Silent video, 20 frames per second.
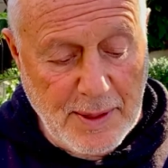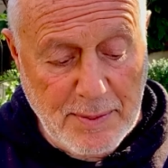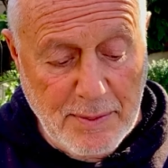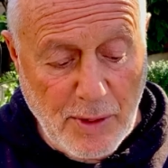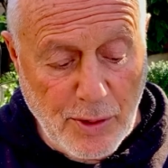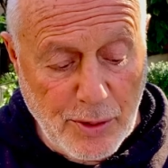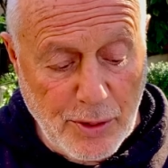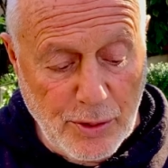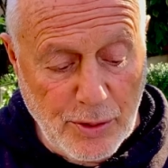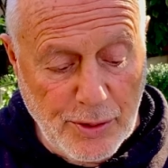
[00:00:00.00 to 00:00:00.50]

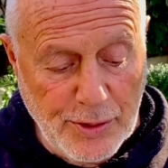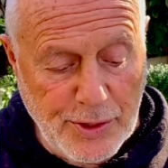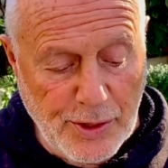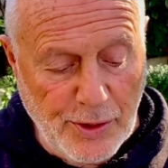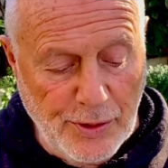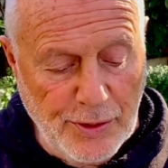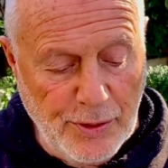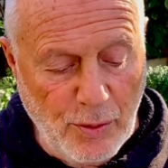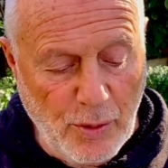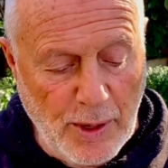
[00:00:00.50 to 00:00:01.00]
modelled
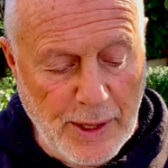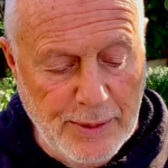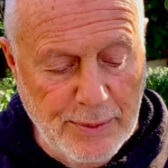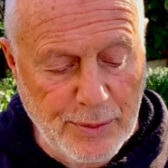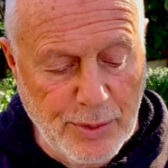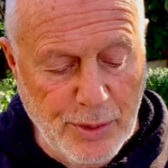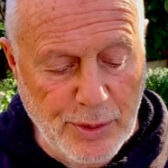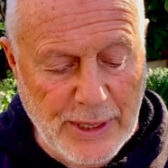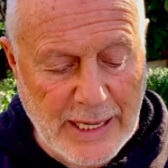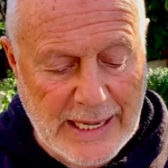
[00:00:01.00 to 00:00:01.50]
on the one
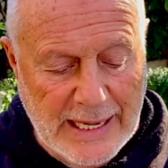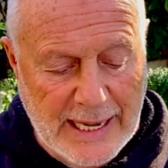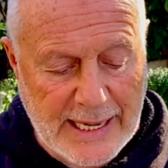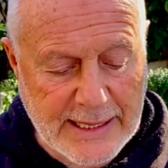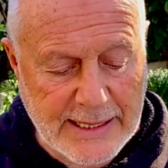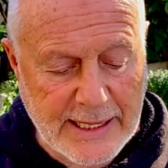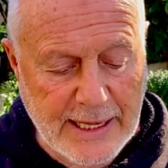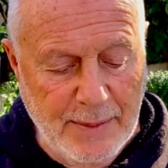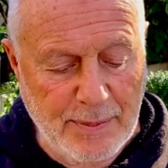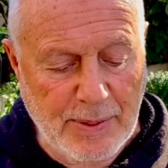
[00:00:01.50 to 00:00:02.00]

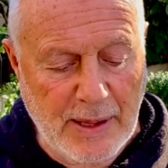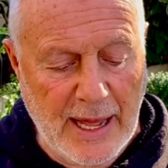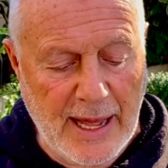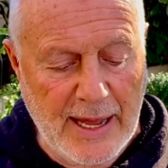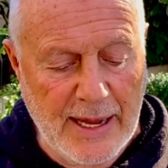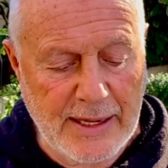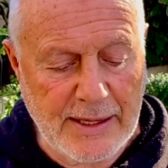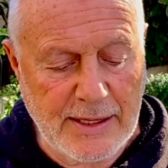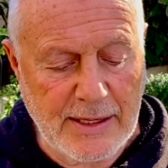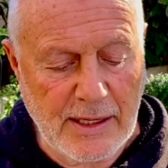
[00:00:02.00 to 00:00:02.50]
Brunelleschi
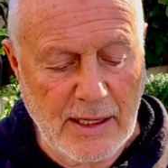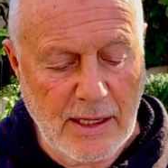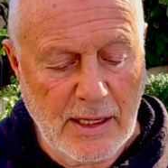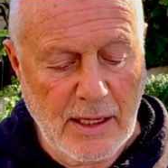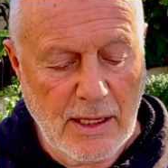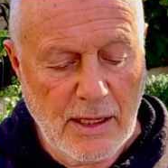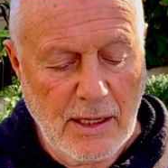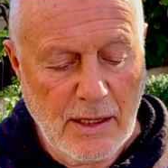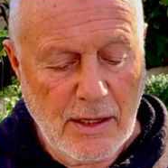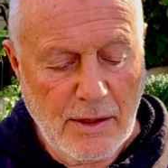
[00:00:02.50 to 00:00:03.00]
planned
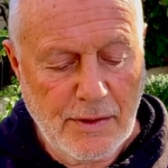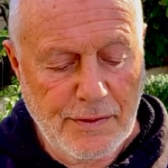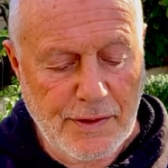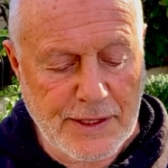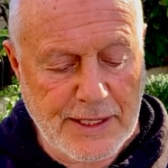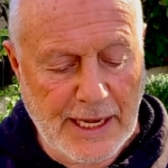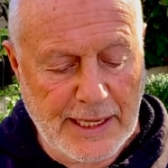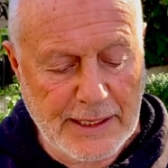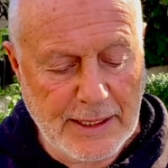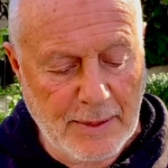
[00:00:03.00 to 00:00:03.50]
for
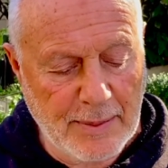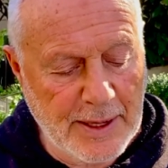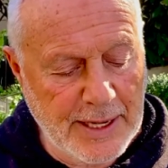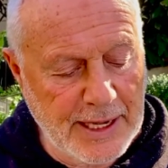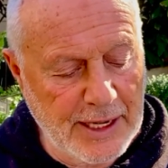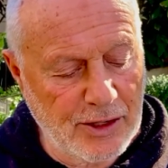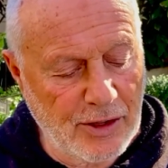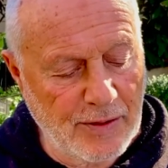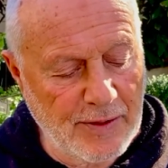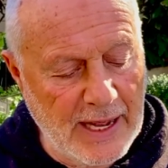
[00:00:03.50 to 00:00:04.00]
Santa Maria
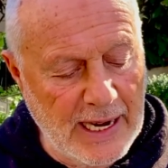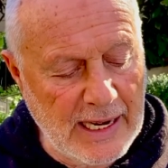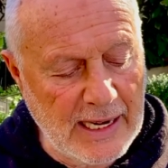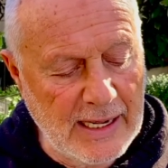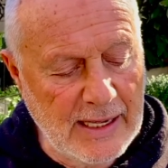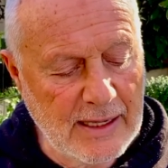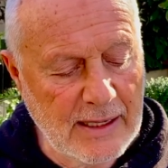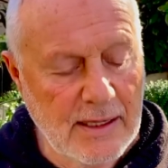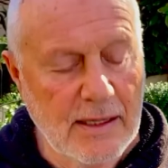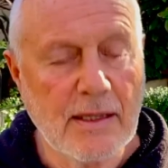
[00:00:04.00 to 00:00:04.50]
Novella,
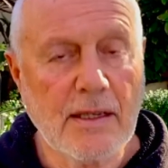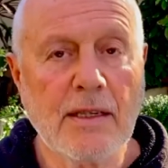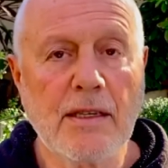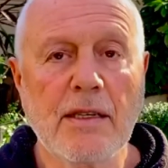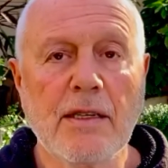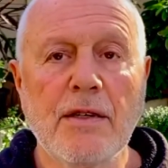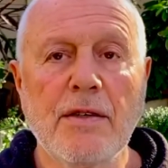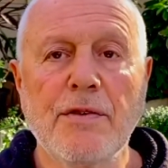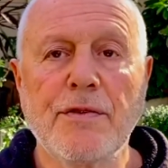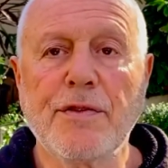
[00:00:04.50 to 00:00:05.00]

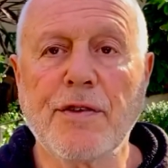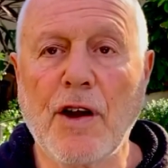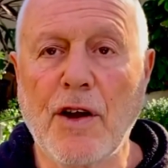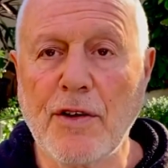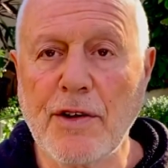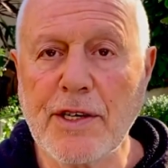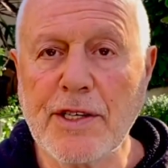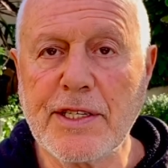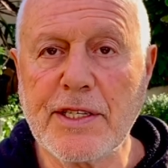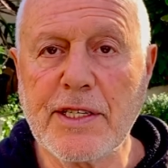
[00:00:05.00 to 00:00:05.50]

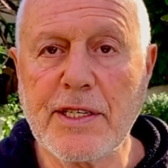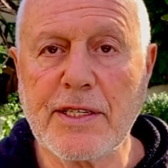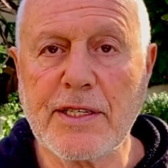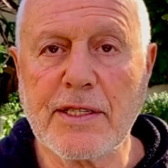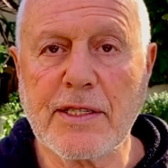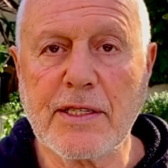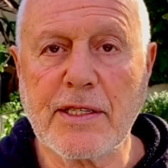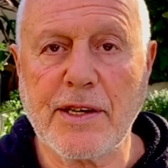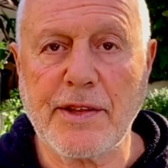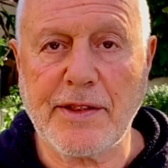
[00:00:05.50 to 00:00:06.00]
Florence's
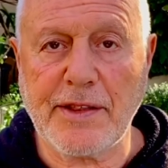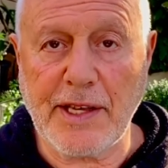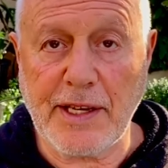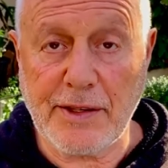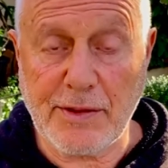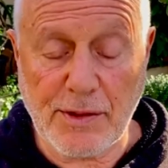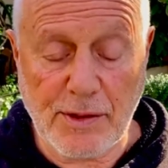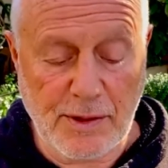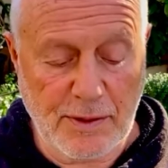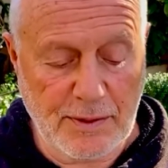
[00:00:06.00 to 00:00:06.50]
cathedral.